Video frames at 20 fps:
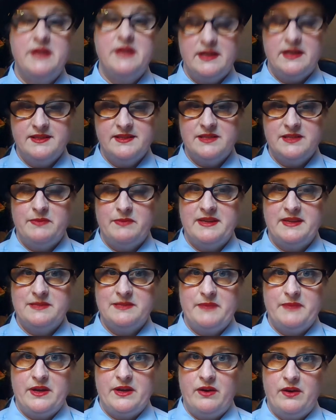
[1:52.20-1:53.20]

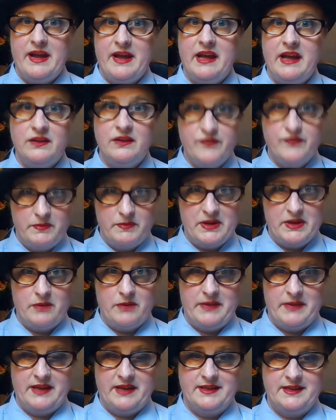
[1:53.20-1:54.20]
customized better and for better
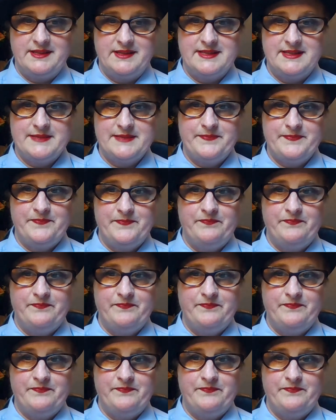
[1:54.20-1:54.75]
maintenance.